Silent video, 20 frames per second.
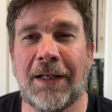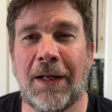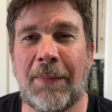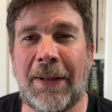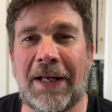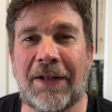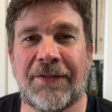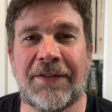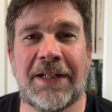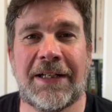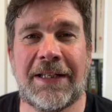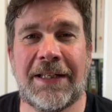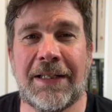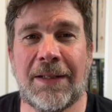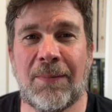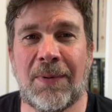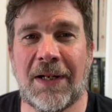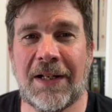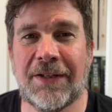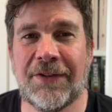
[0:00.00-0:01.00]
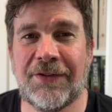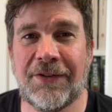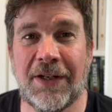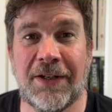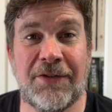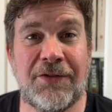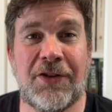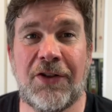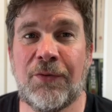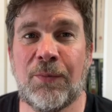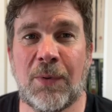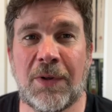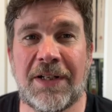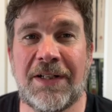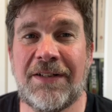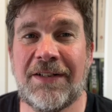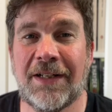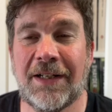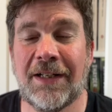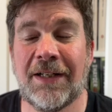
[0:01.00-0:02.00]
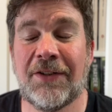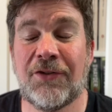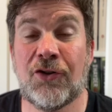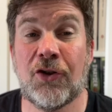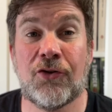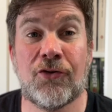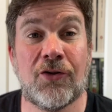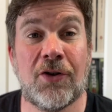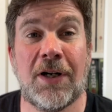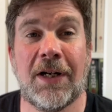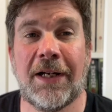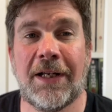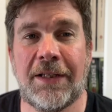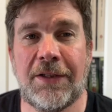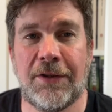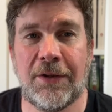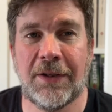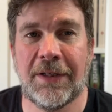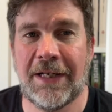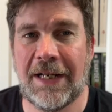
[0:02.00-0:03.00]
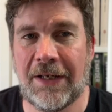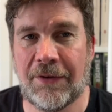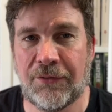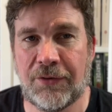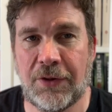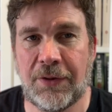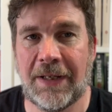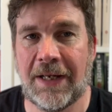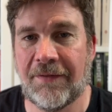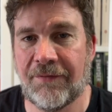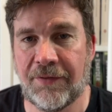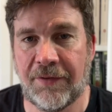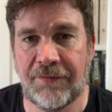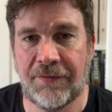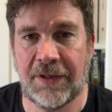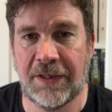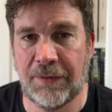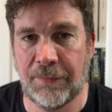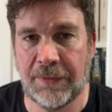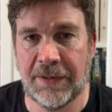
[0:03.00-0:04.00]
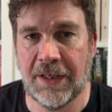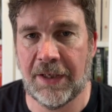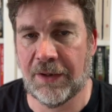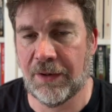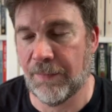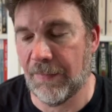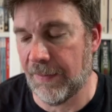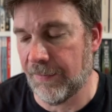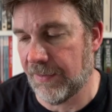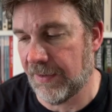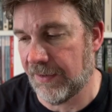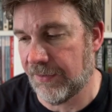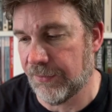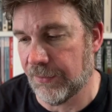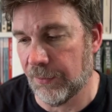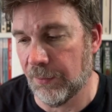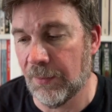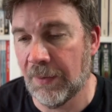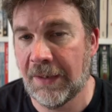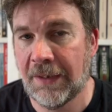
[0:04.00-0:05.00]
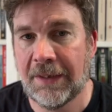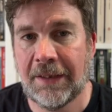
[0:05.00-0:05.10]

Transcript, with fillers: about taking the plunge and just wanted to to try it, you can now do that for free with no commitment at all.